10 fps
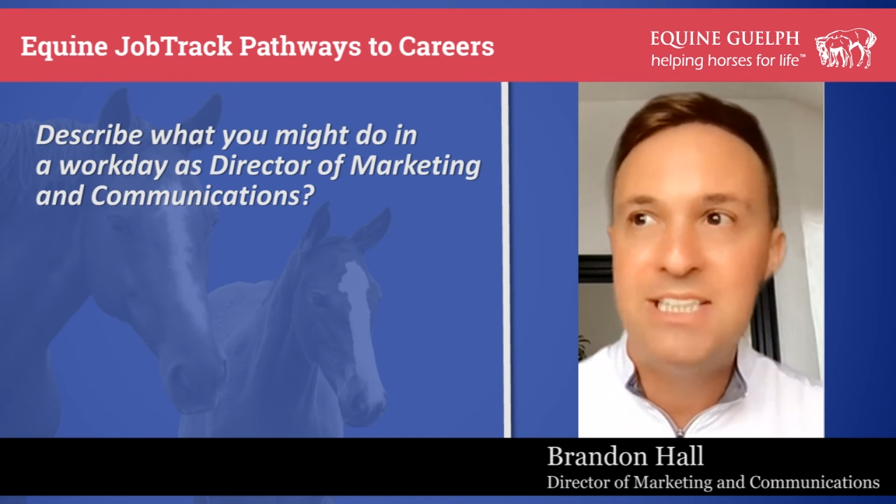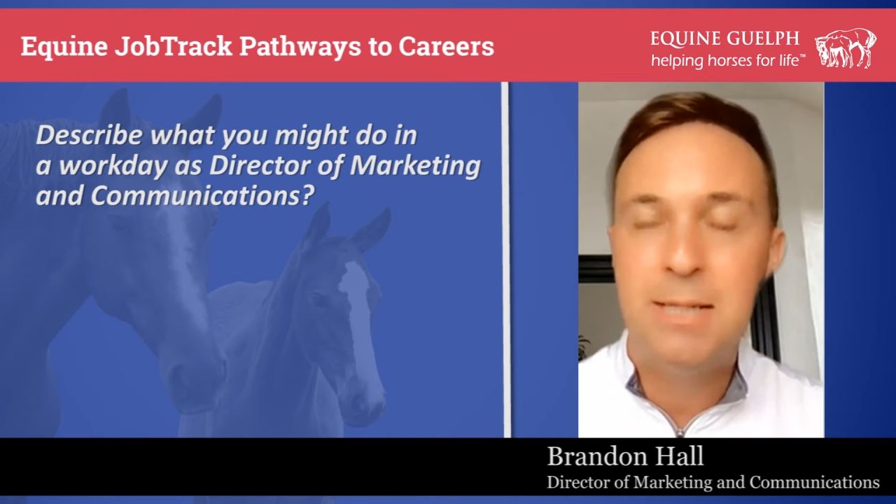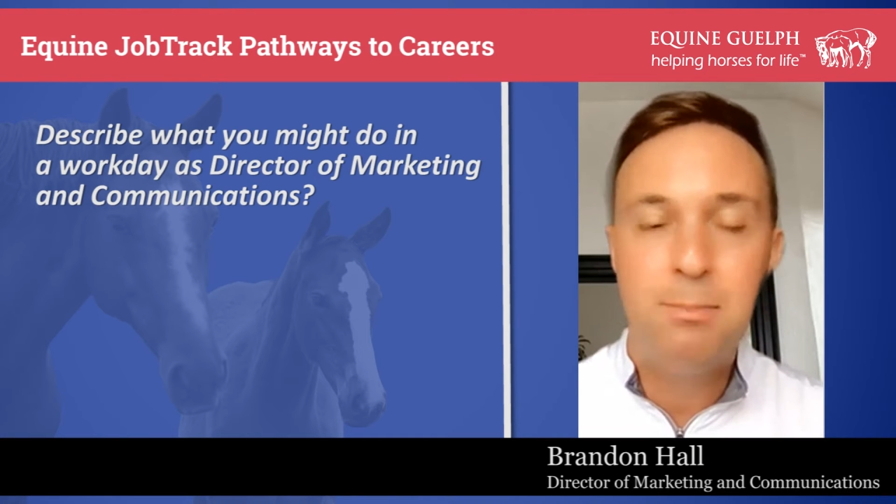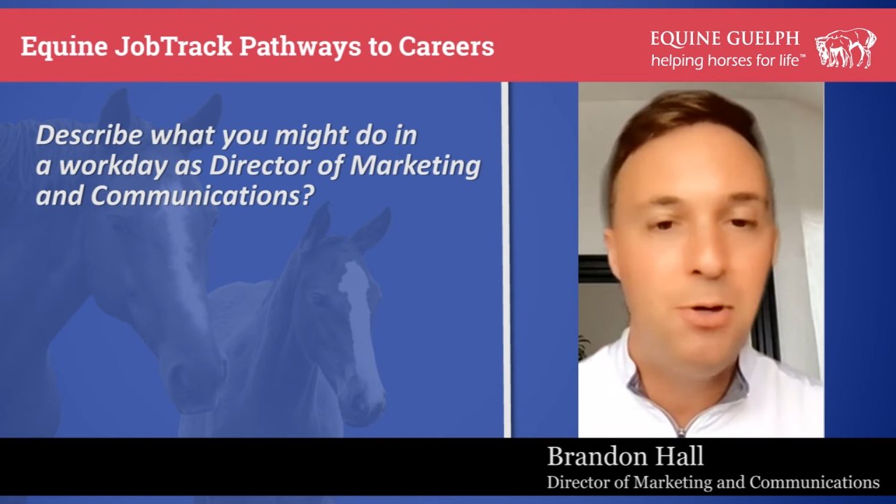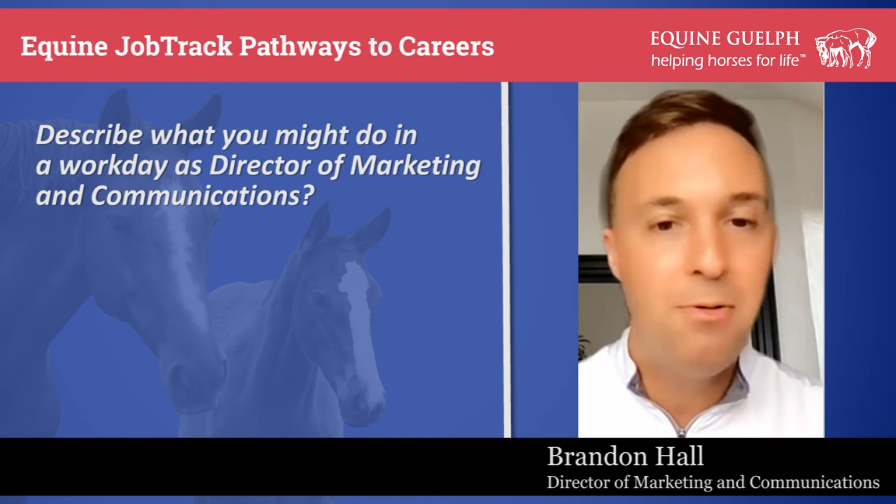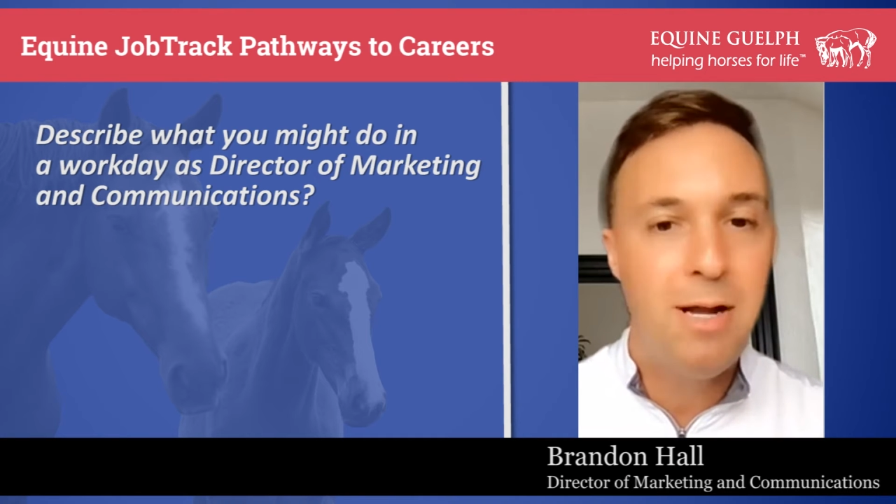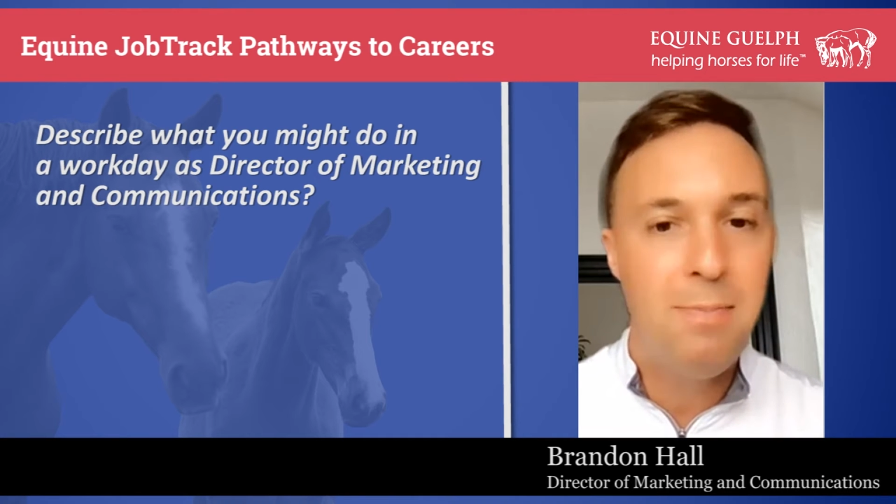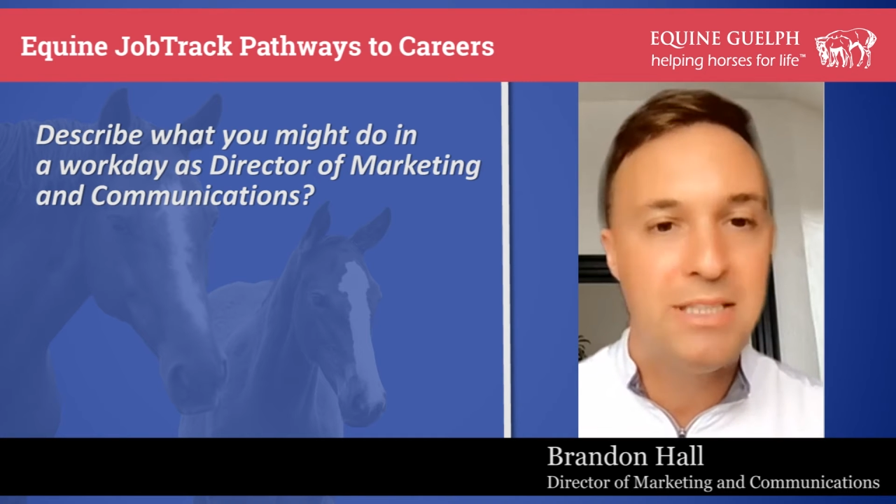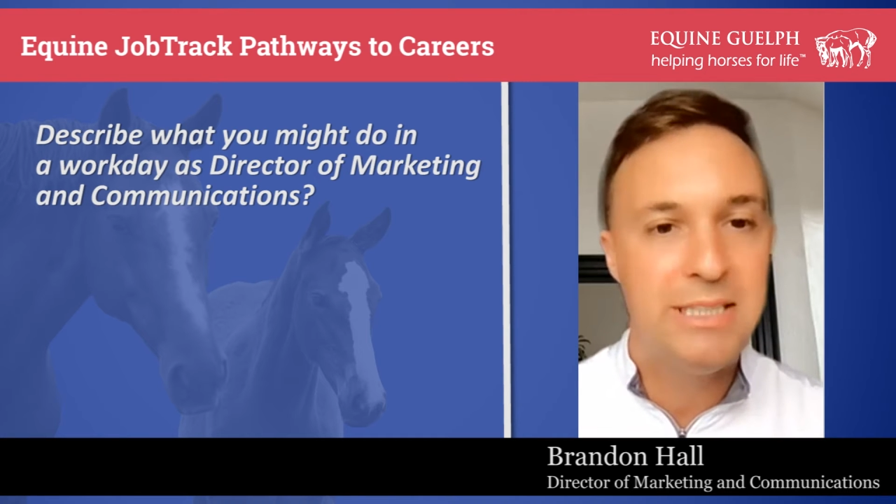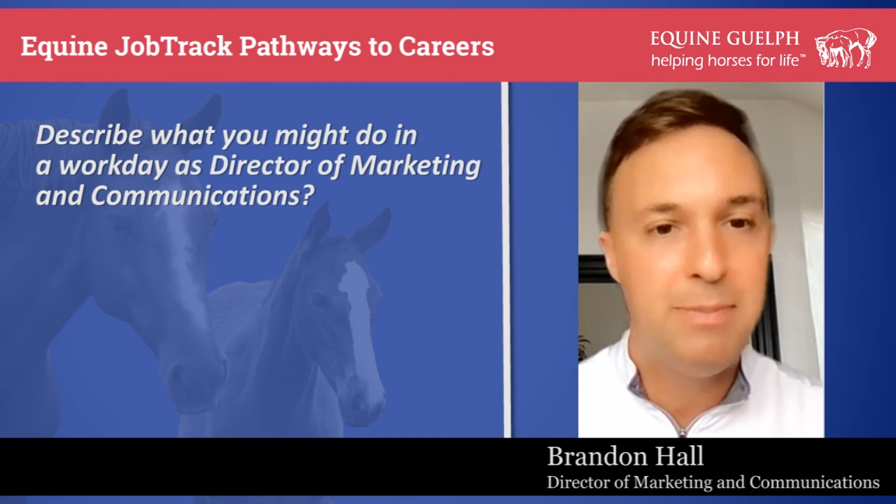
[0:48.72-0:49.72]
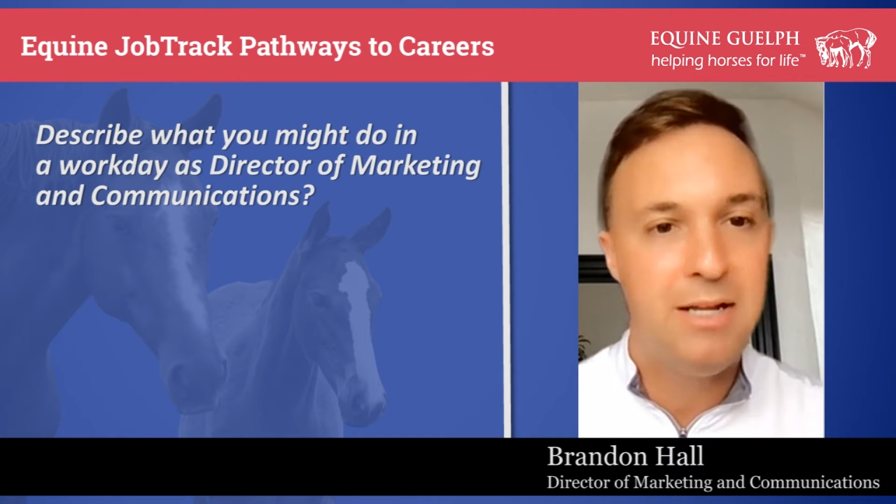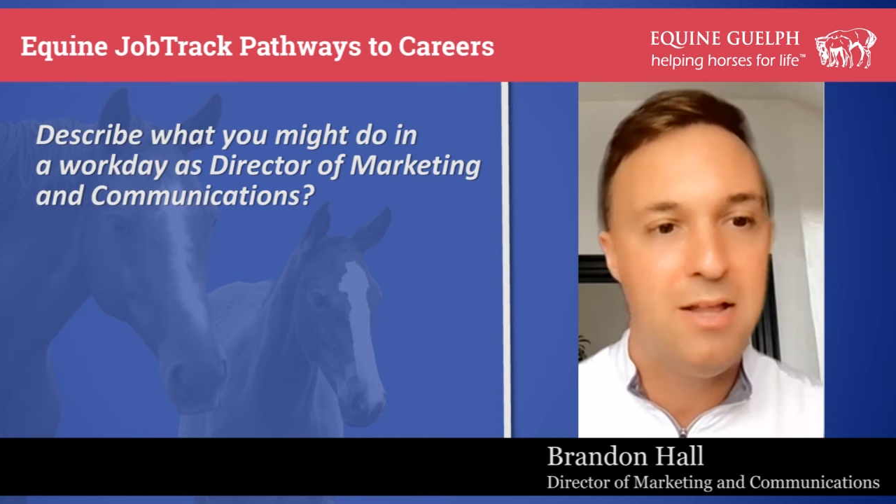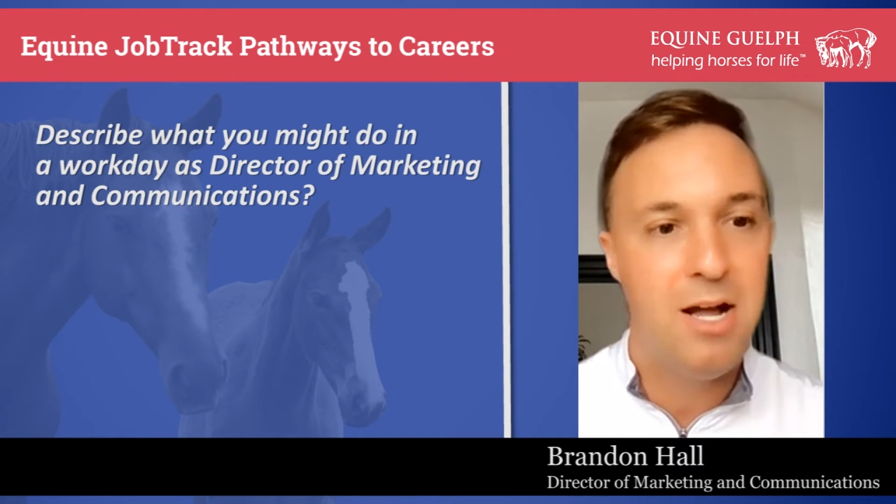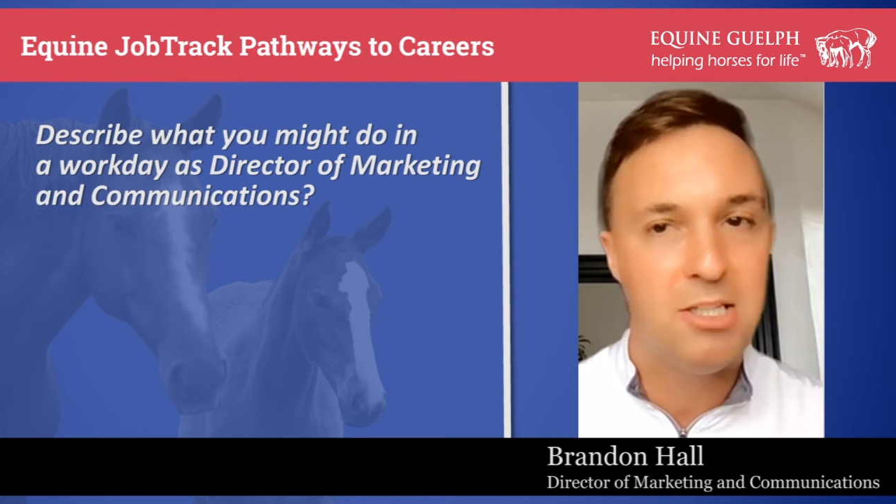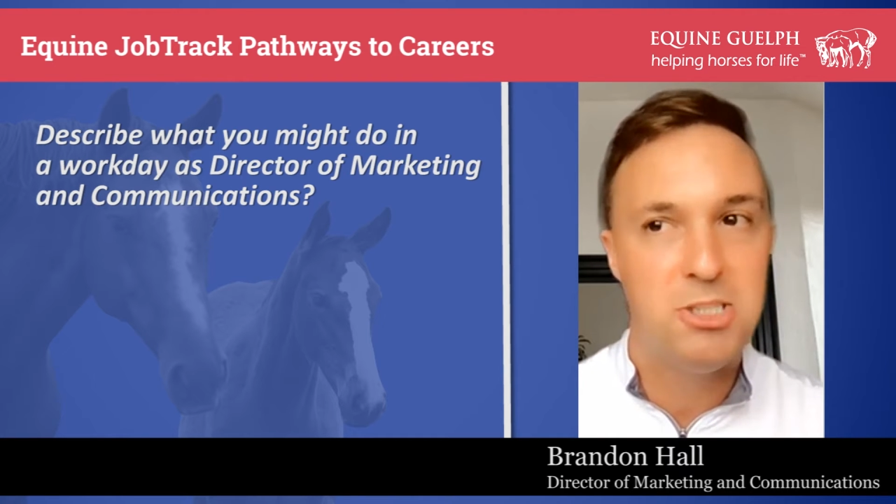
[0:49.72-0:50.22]
if it's a program that's
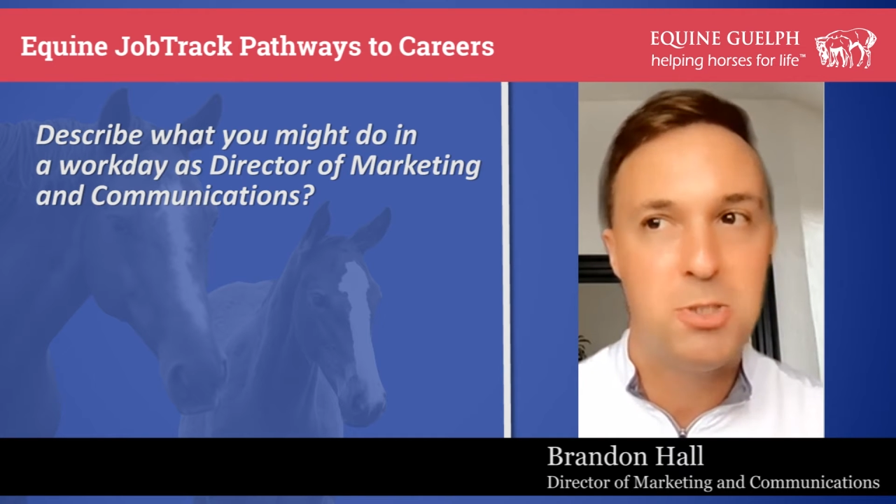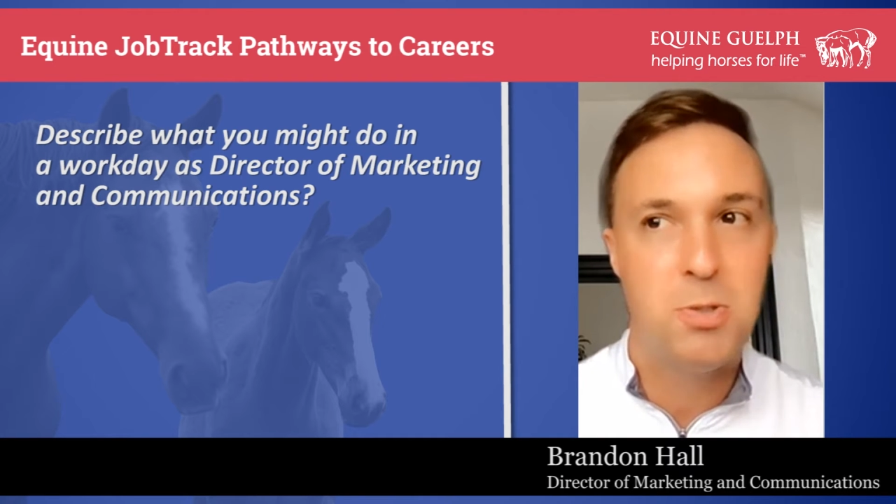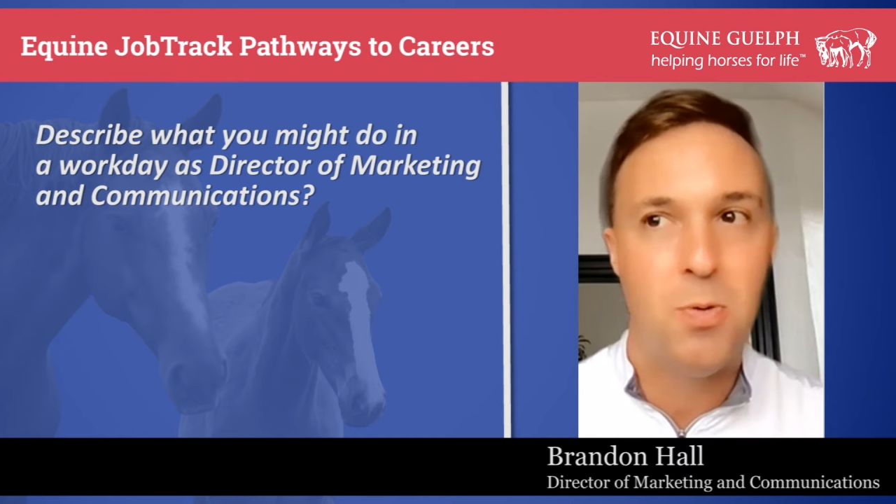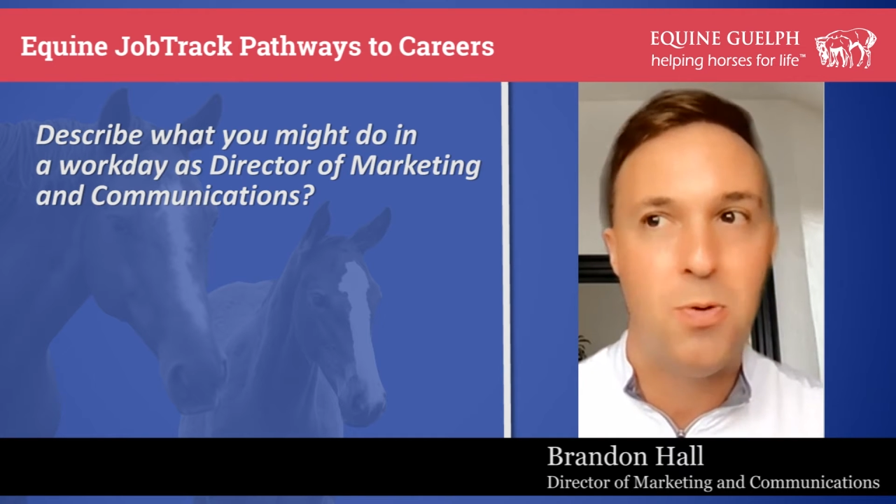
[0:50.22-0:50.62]
being launched